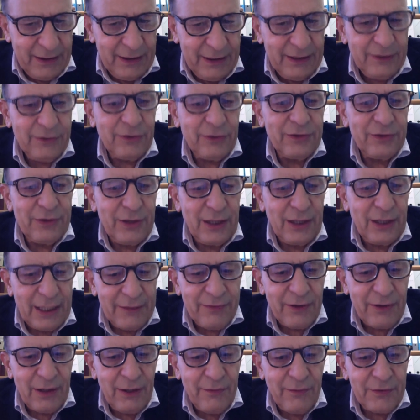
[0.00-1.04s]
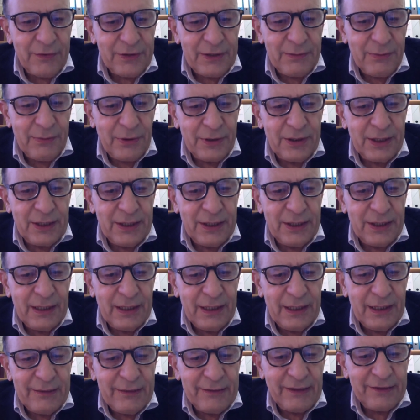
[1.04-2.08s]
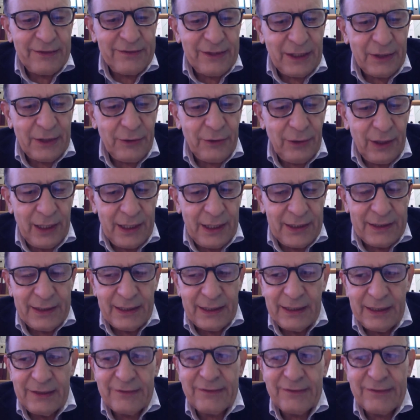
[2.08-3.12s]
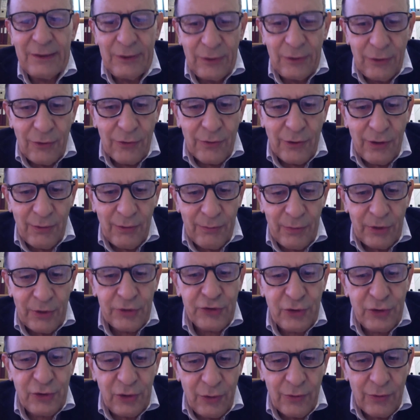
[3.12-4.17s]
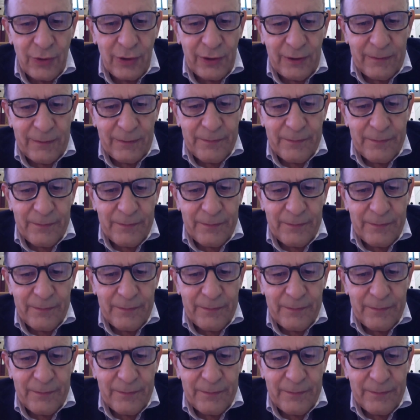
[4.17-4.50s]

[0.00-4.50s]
So the level of antibody that circulate is lower, much lower.